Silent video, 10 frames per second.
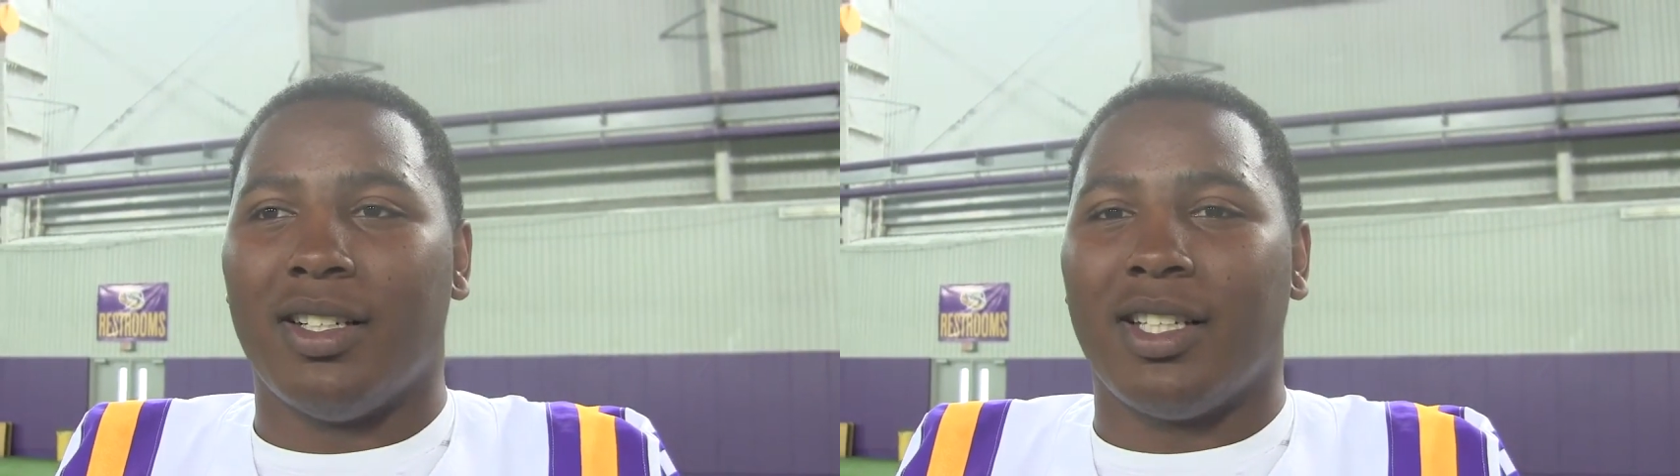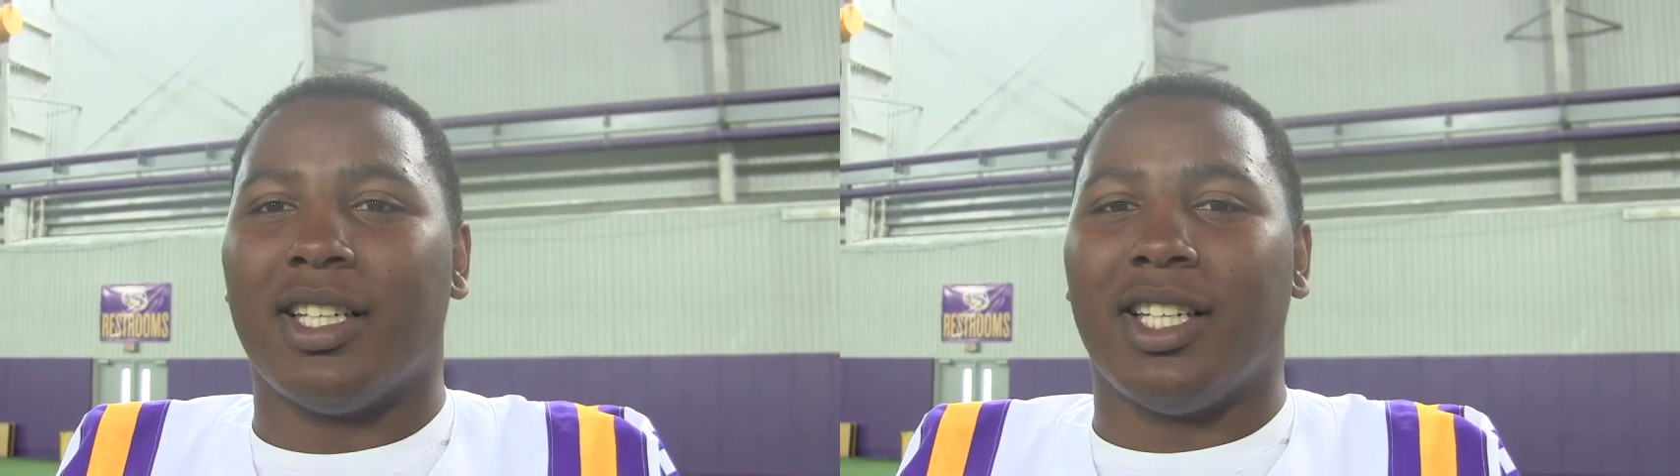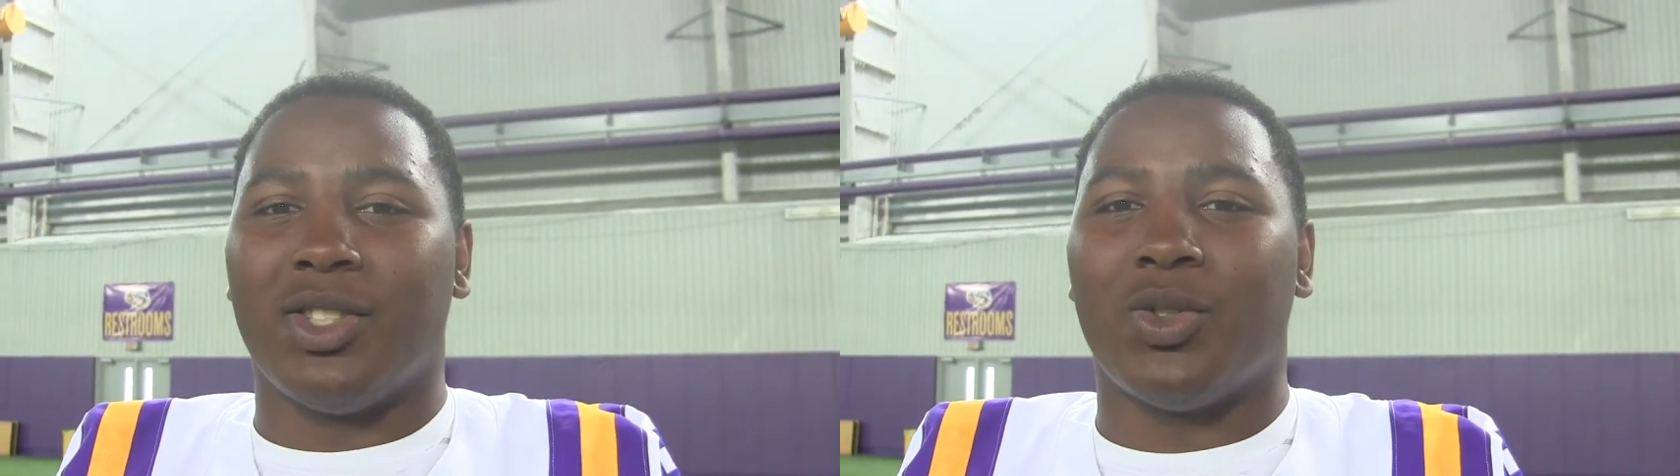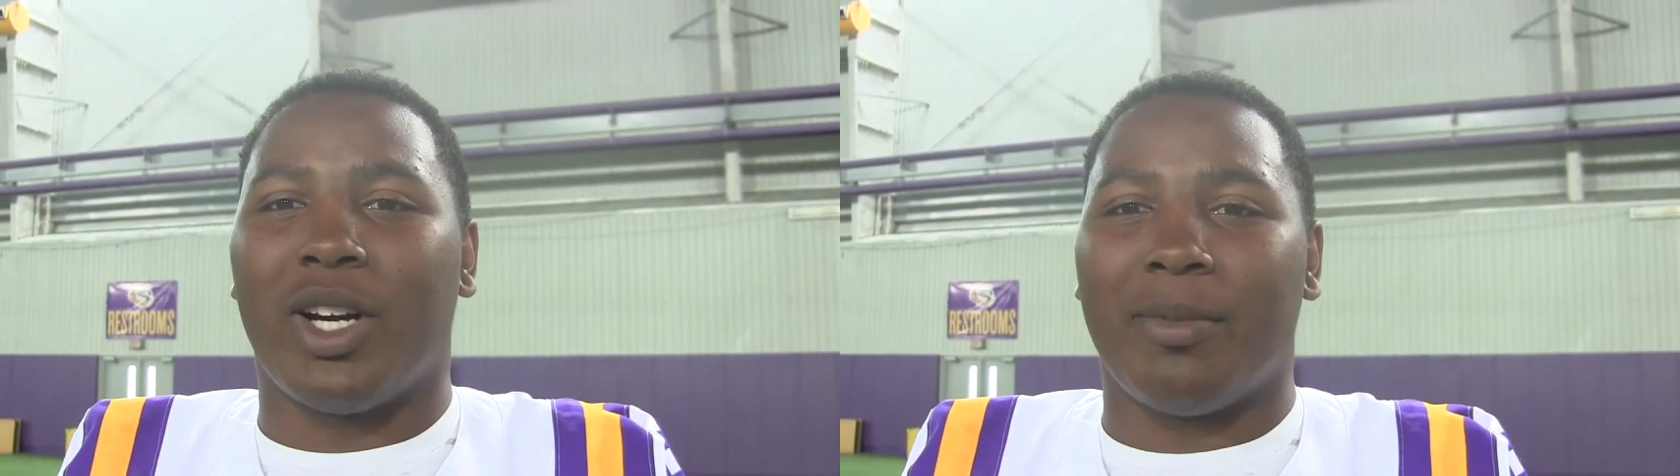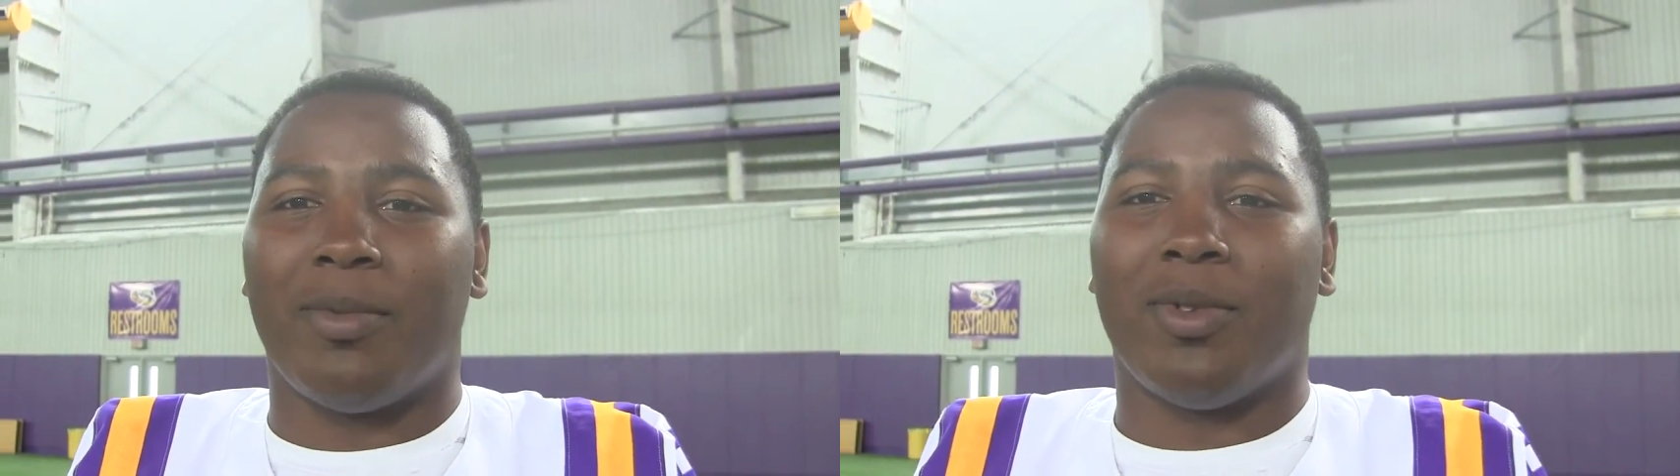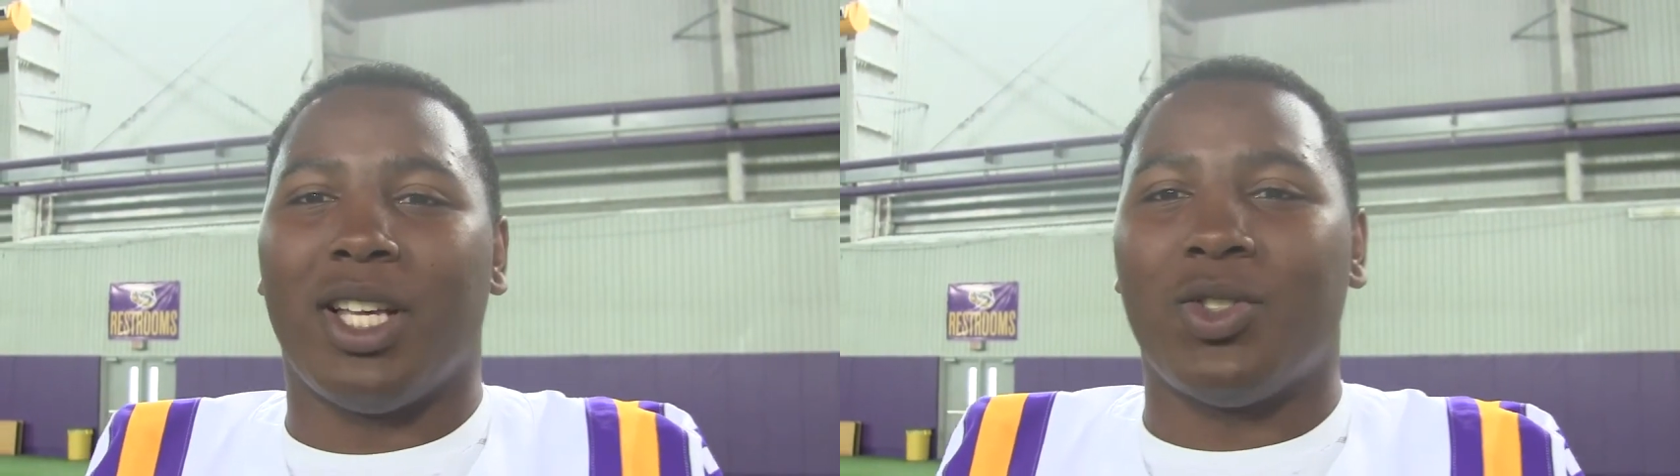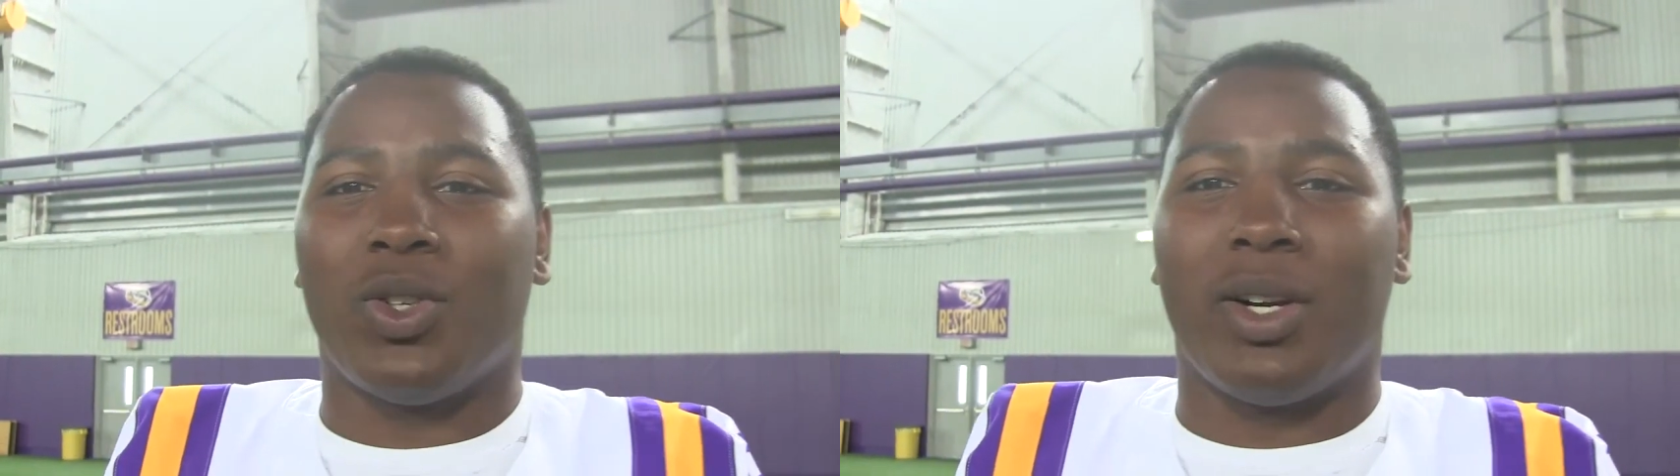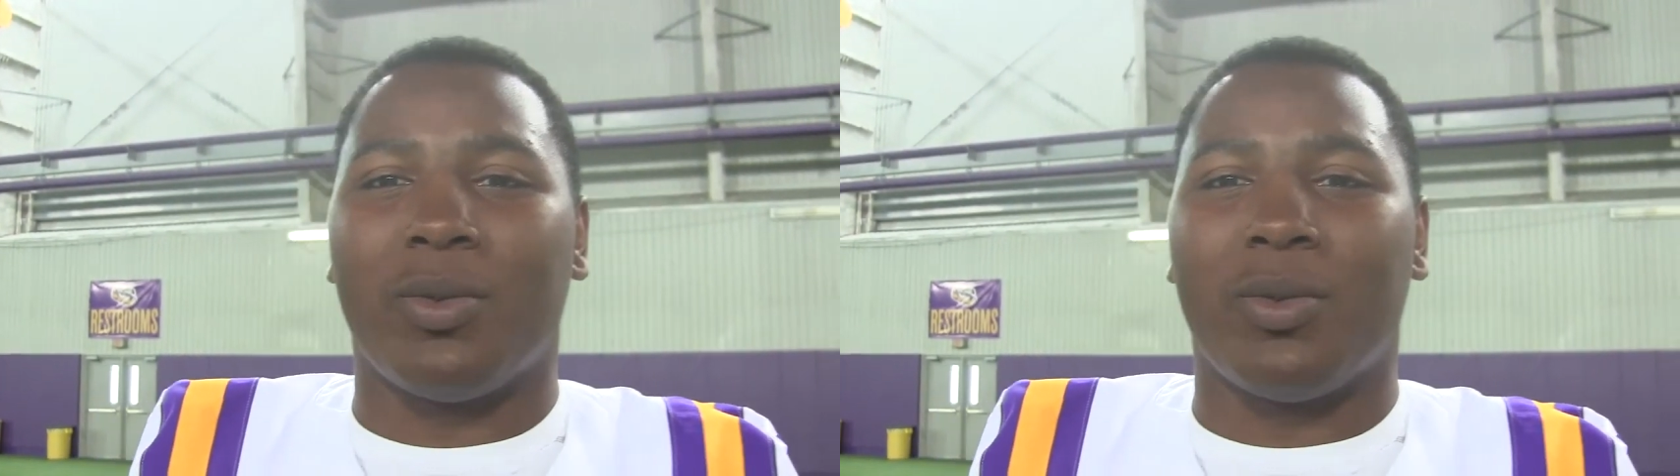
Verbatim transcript: Oh, uh, yeah. That dry, that dry